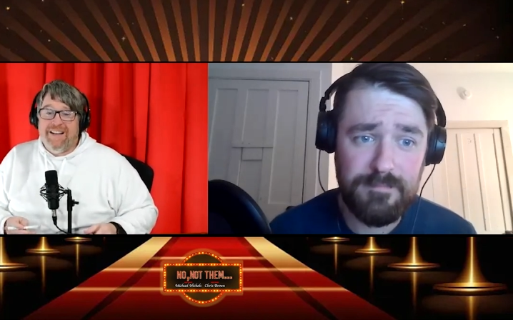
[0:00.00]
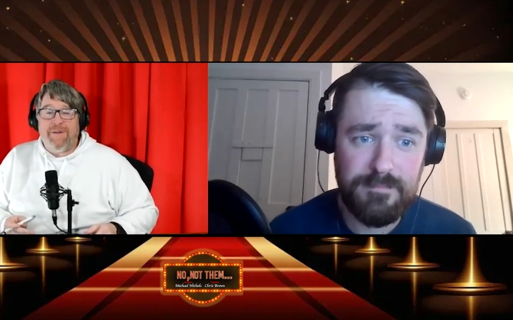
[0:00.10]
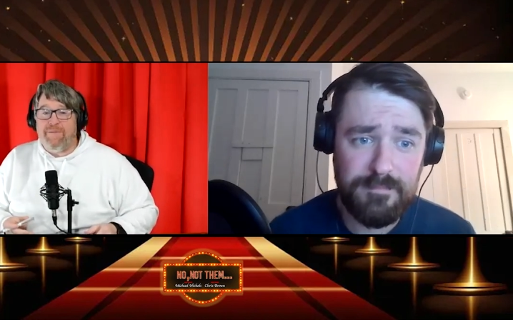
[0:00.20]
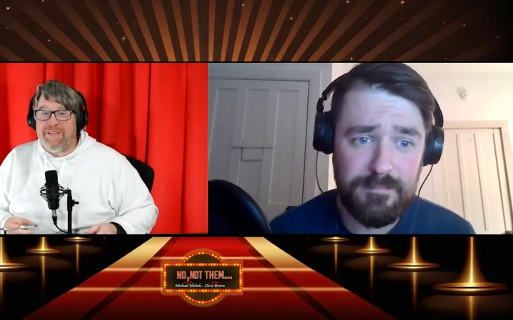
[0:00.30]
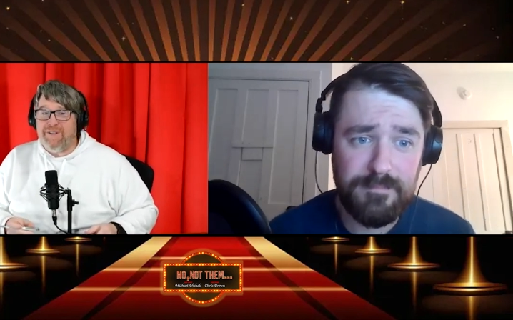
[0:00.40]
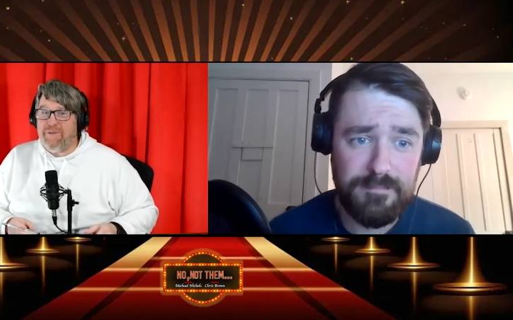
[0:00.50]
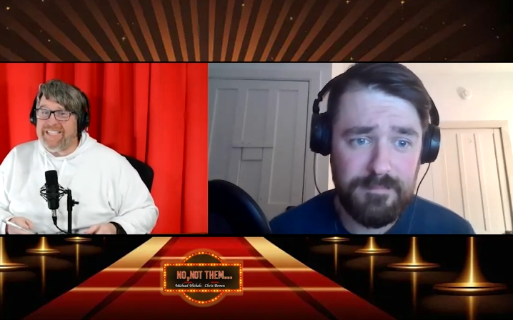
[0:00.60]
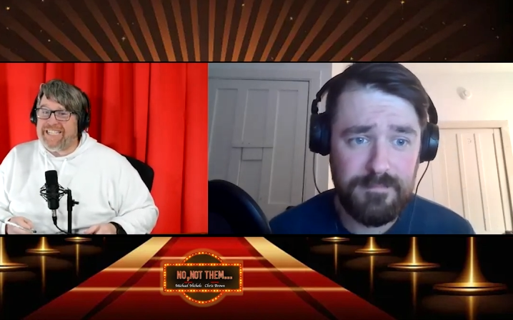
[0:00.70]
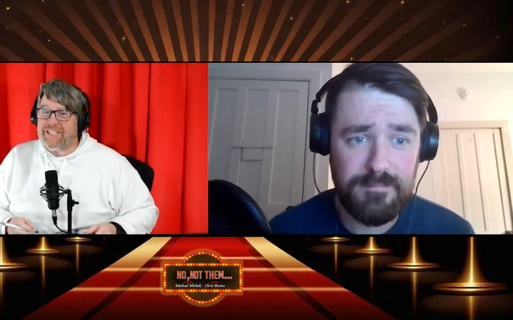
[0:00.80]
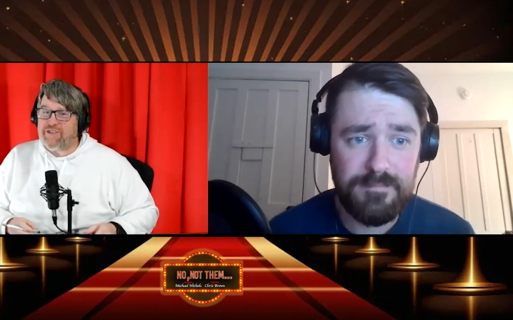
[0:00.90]
Speaker 1: but it wasn't
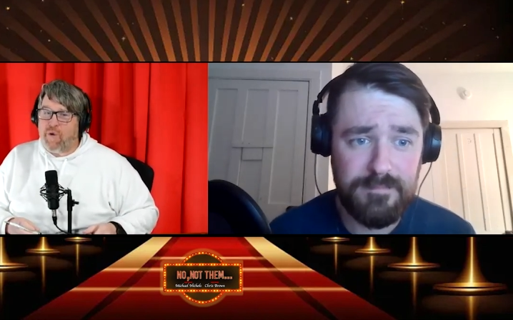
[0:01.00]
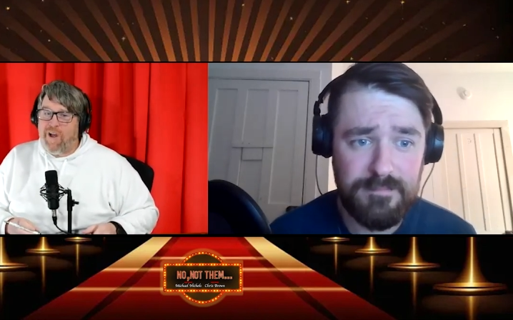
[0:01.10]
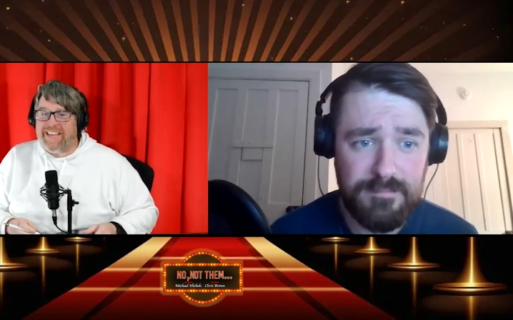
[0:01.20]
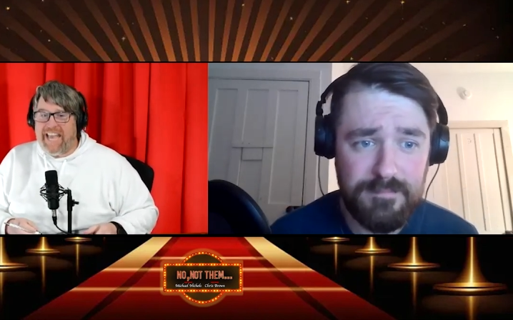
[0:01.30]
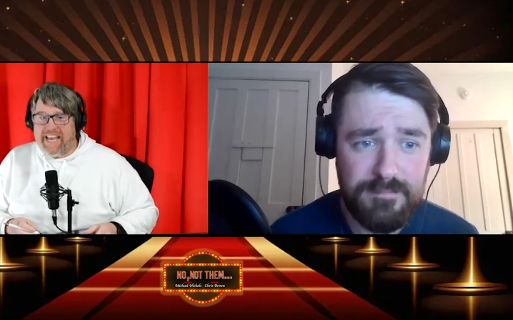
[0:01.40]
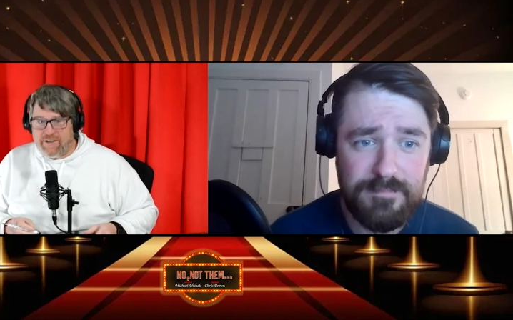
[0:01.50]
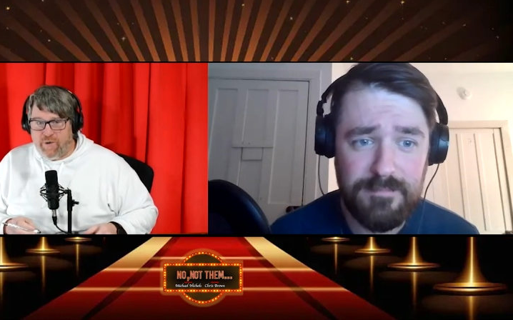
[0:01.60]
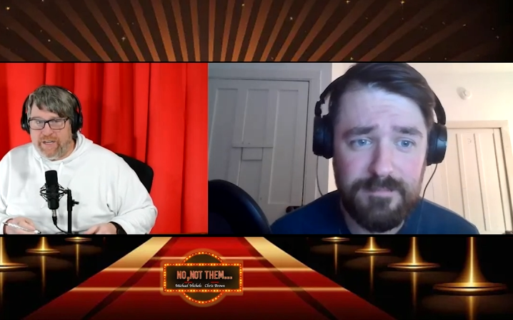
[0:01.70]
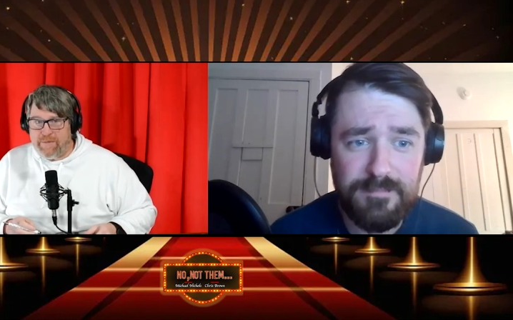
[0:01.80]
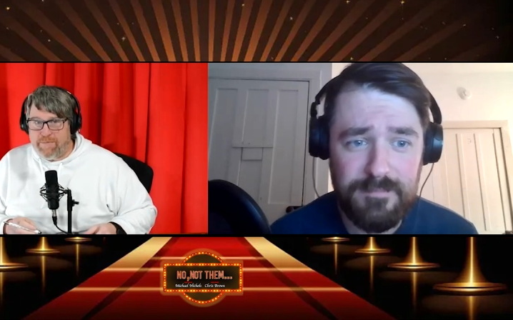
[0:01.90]
really a strong
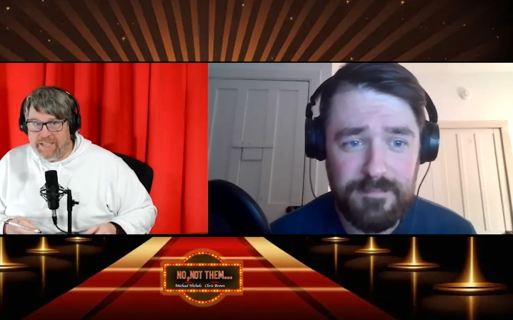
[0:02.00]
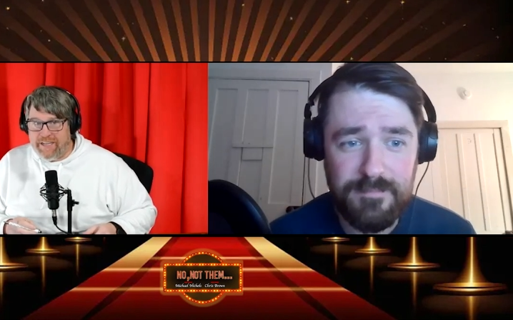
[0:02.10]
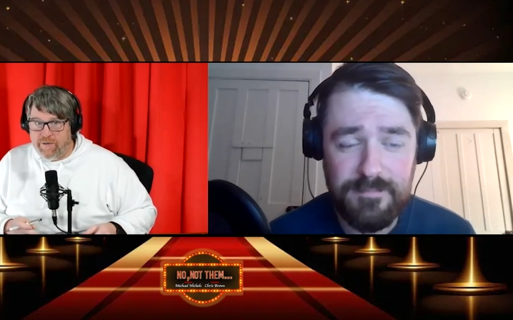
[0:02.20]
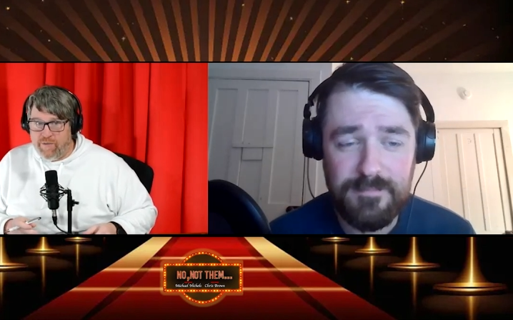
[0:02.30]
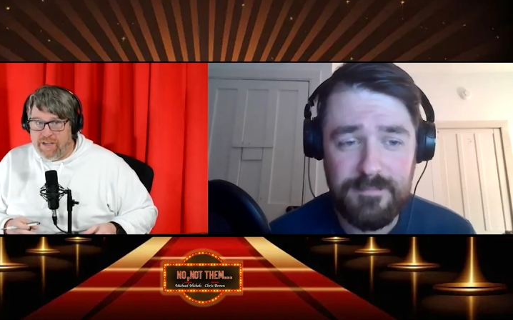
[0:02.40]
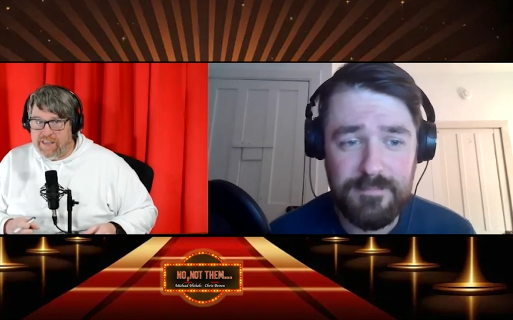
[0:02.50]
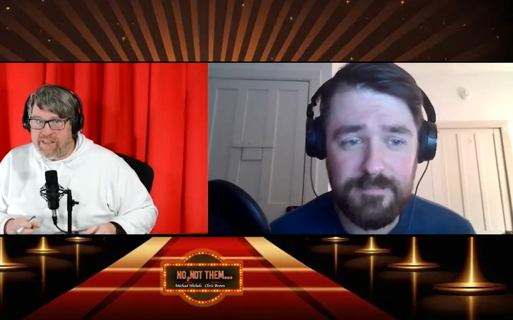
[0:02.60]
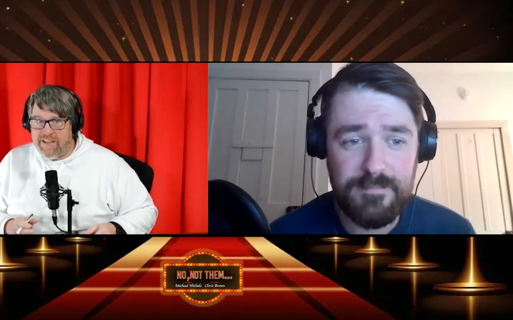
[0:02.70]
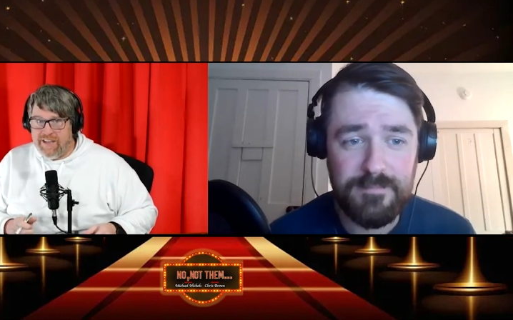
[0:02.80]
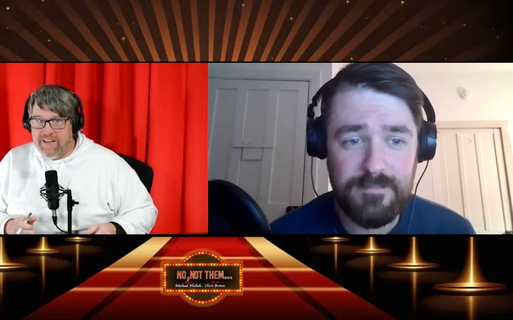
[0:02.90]
category to begin with.